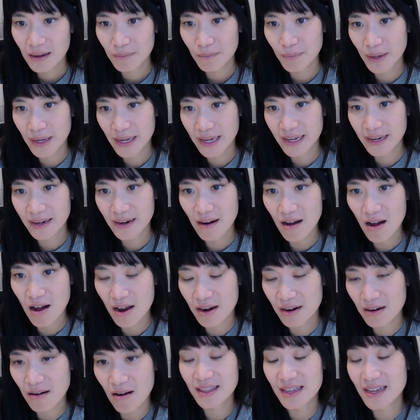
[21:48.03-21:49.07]
But
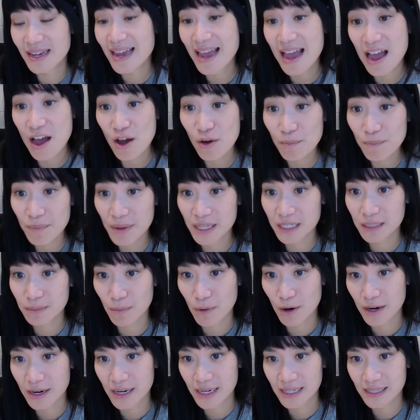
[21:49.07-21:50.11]
on the account-based
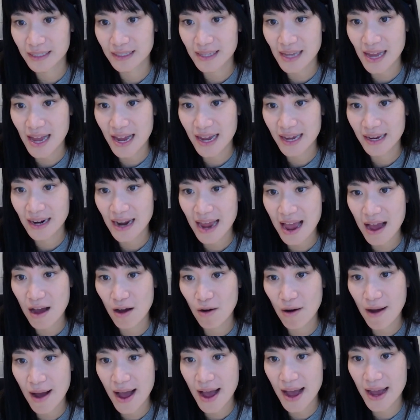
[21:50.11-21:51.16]
marketing side,
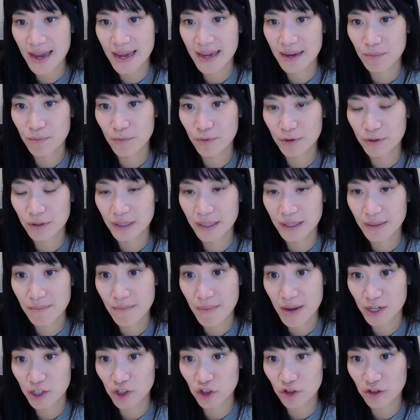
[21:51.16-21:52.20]
how I am really
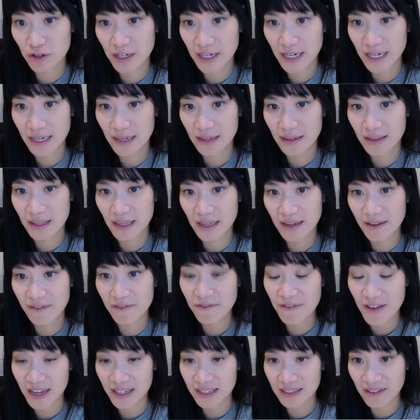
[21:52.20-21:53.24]
measuring the
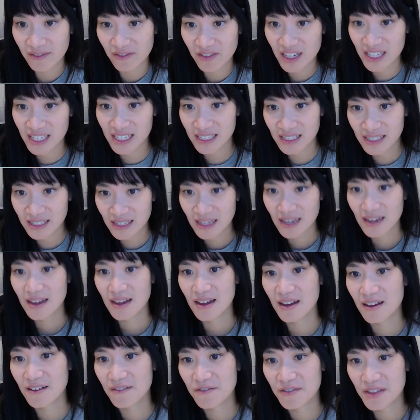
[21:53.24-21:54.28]
effectiveness
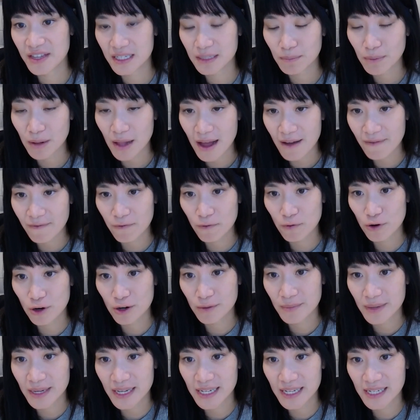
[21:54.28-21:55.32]
of this
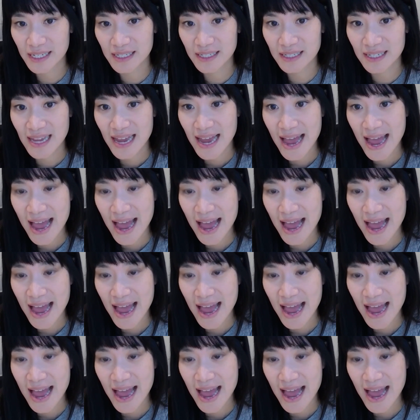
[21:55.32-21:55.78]
platform is